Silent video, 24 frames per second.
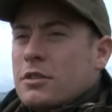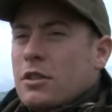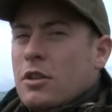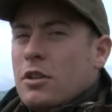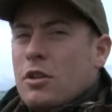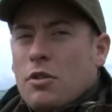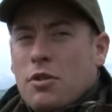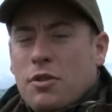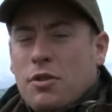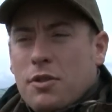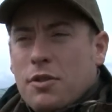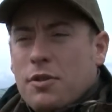
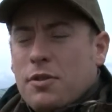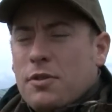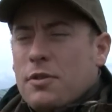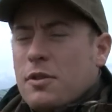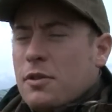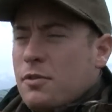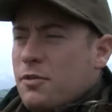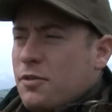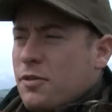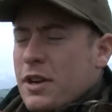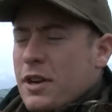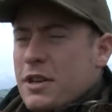pigeons?
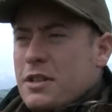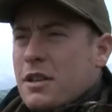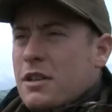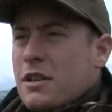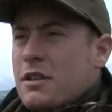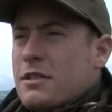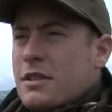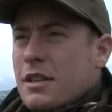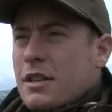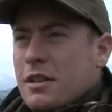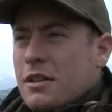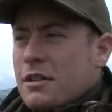The French
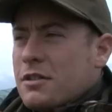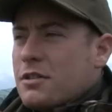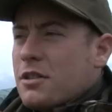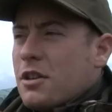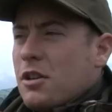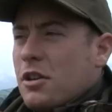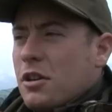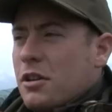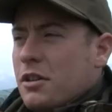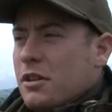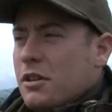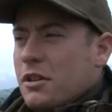consider
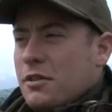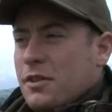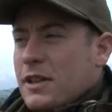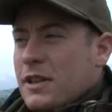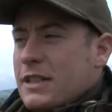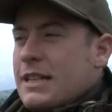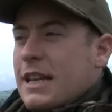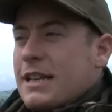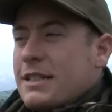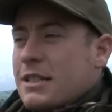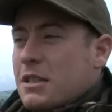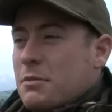Scotland a
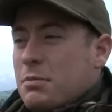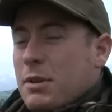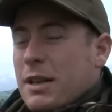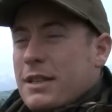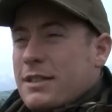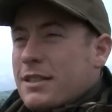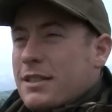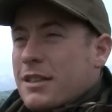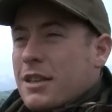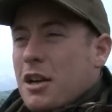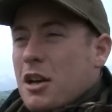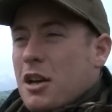fantastic place
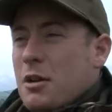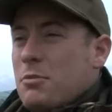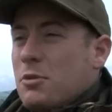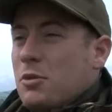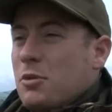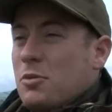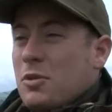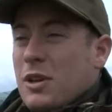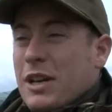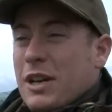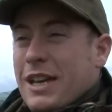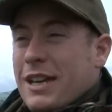to come.
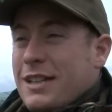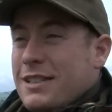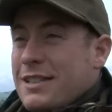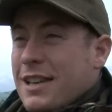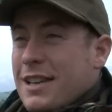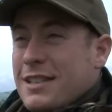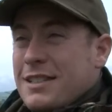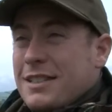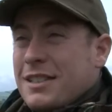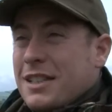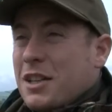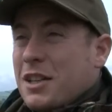We're here
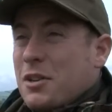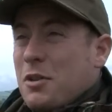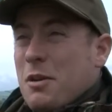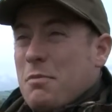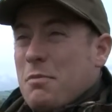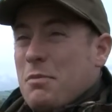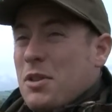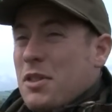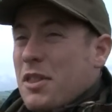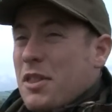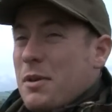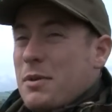testing
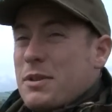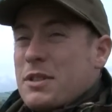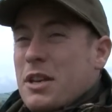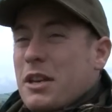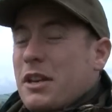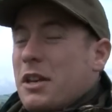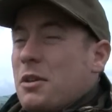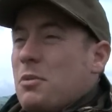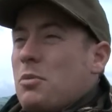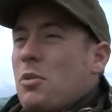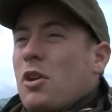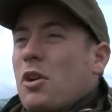equipment. There was
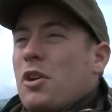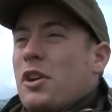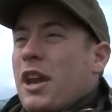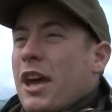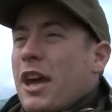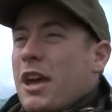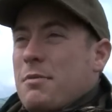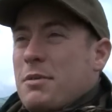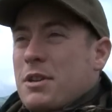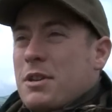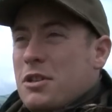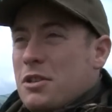only one
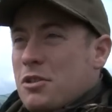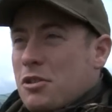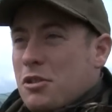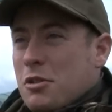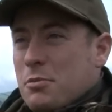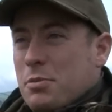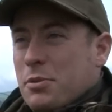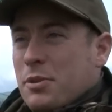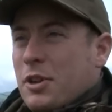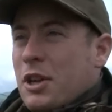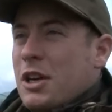name in Europe